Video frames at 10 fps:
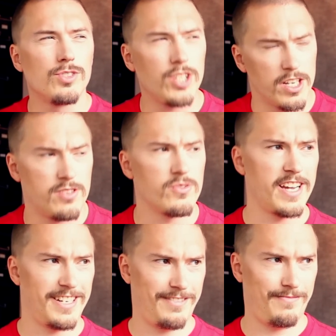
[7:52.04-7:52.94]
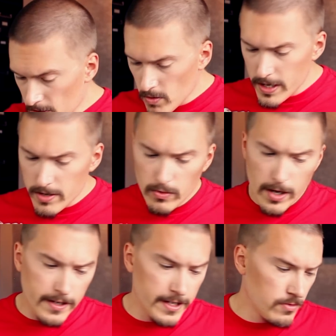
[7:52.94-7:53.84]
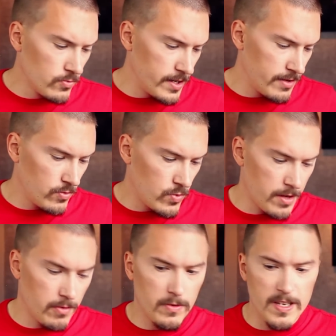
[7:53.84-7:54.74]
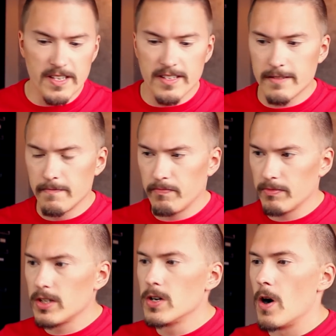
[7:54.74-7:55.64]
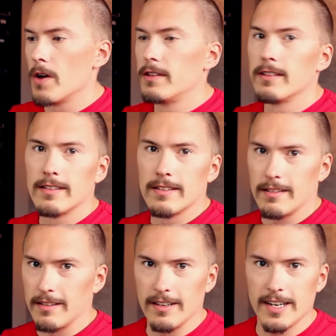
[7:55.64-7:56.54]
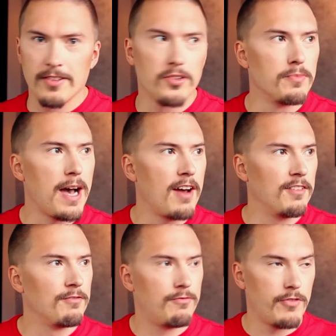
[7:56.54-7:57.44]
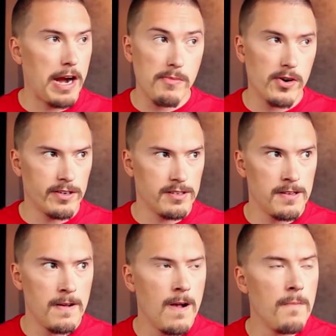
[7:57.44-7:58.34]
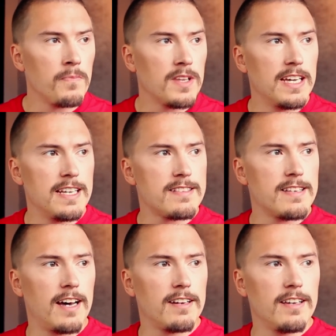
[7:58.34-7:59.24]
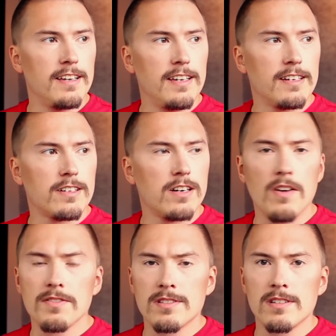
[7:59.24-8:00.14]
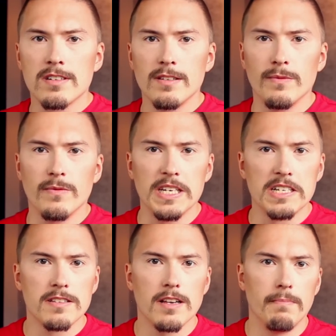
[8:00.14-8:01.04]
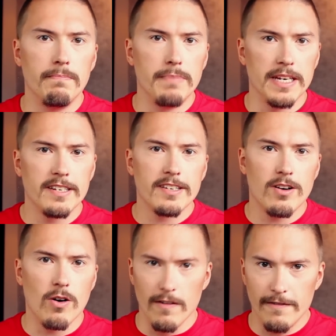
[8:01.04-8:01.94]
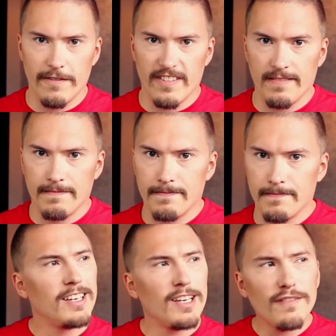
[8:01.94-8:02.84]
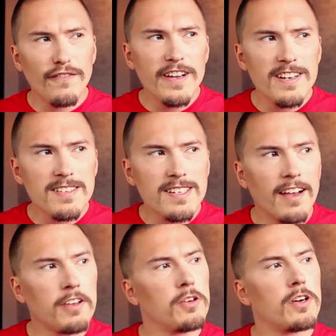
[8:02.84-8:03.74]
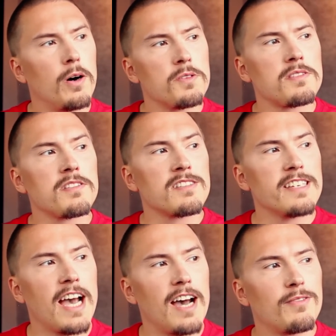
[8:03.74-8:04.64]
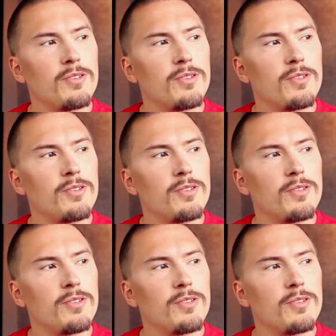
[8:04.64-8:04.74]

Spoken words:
just right. So when you're working with one of these god Leatherman frameworks, is that it constantly feels a bit off. It feels like you constantly have